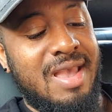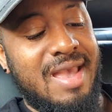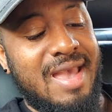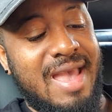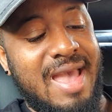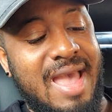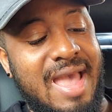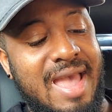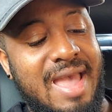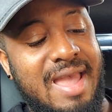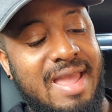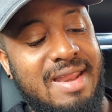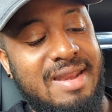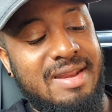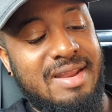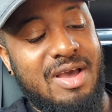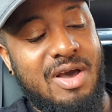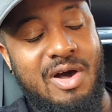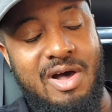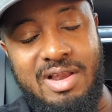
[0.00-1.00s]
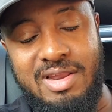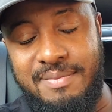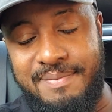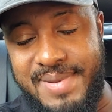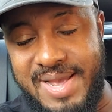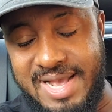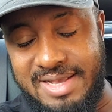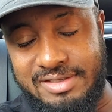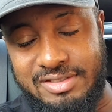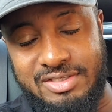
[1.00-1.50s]
and all the
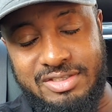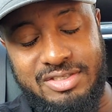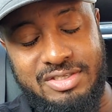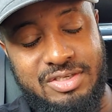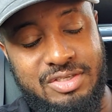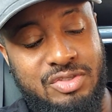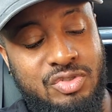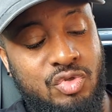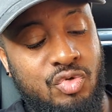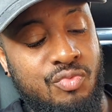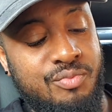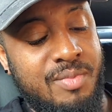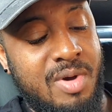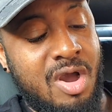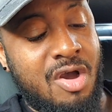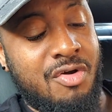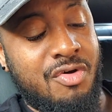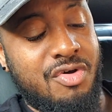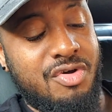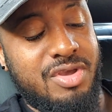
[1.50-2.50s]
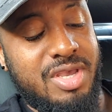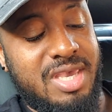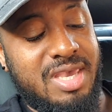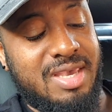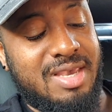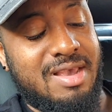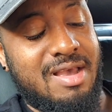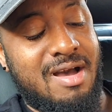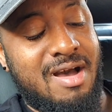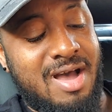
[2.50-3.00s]
best to Mauro
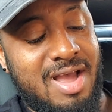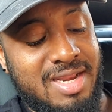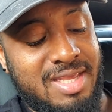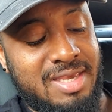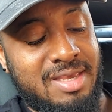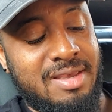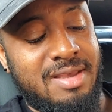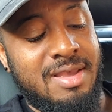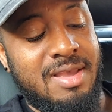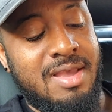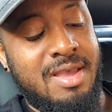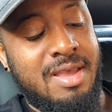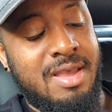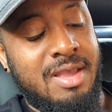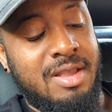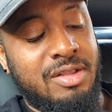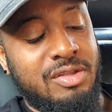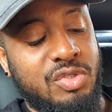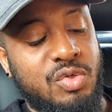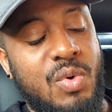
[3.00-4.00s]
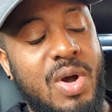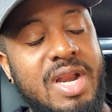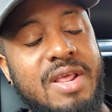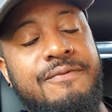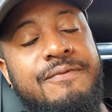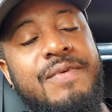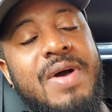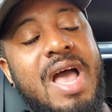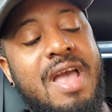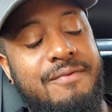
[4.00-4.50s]
Icardi.
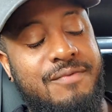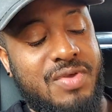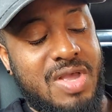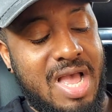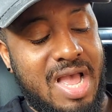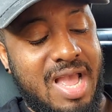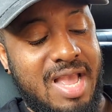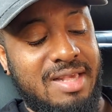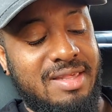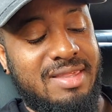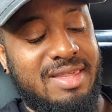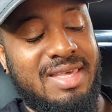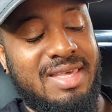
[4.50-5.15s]
25, guys.